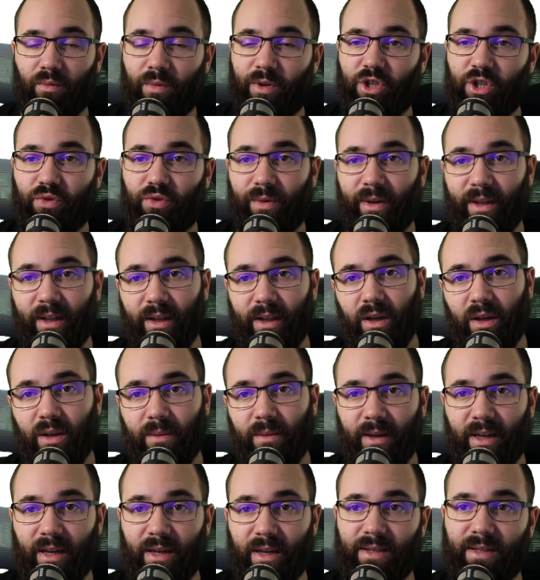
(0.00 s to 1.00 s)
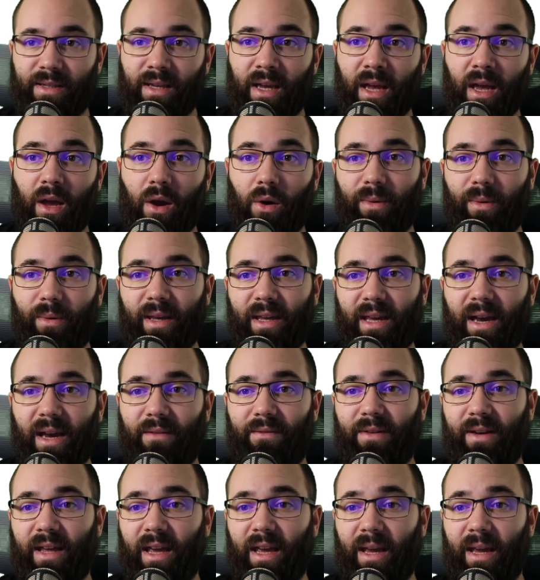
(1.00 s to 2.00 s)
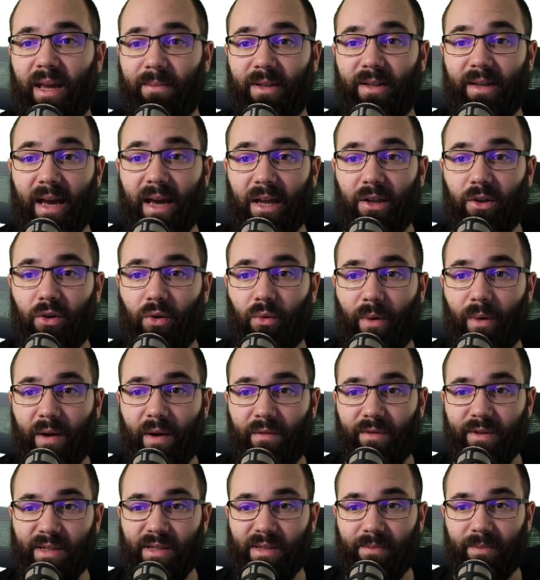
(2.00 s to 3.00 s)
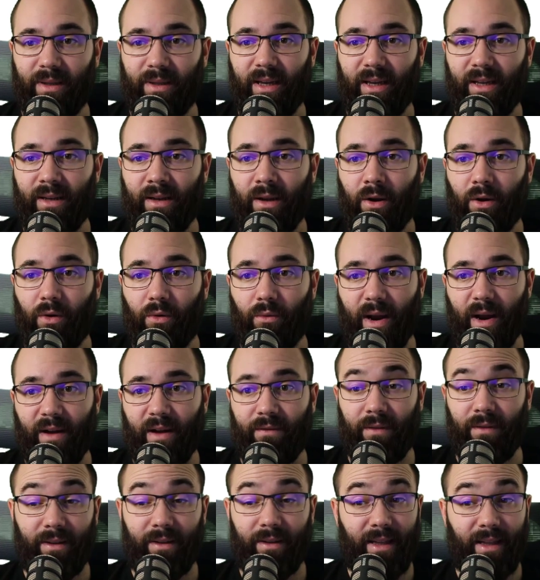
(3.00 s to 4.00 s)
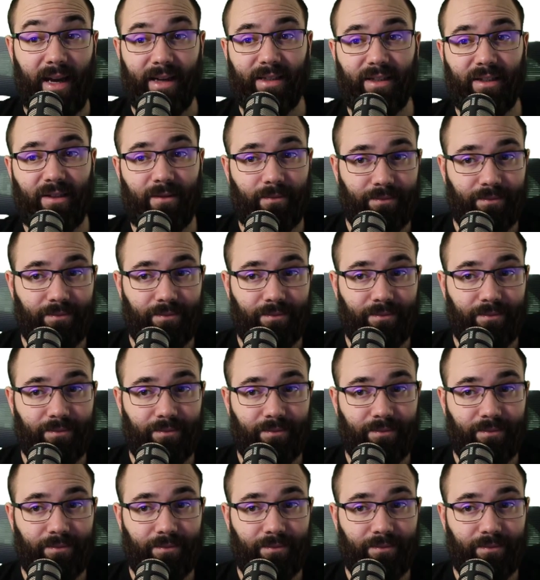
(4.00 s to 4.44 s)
which is really good because we have named that reference plane ref text.